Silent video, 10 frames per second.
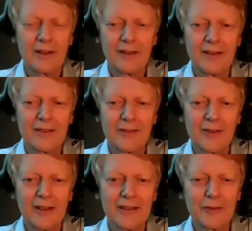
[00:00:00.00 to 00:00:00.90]
it's
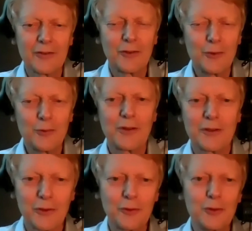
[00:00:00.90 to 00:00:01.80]
a two
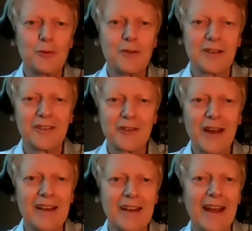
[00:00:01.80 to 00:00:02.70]
there's a
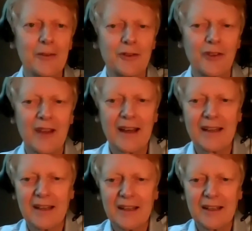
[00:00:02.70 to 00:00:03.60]
two-side answer to that.
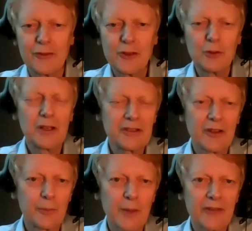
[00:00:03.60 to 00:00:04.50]
If you looked
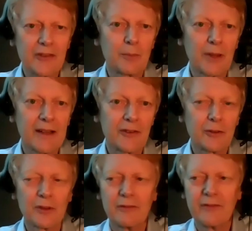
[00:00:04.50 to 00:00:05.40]
at the breast implants
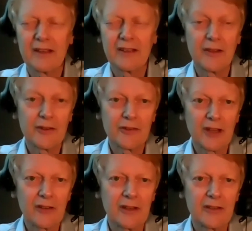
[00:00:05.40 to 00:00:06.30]
that were invented in the
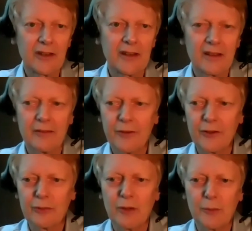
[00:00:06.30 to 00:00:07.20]
60s, I think the
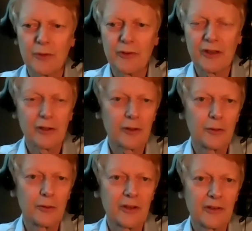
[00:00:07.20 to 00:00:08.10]
first one was
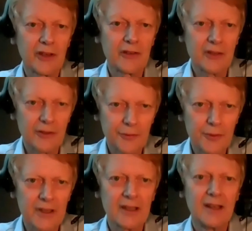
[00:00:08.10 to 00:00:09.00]
silicone in
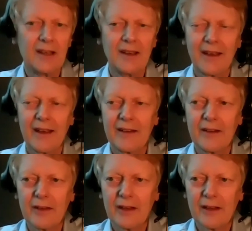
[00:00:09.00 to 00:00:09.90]
63, and then the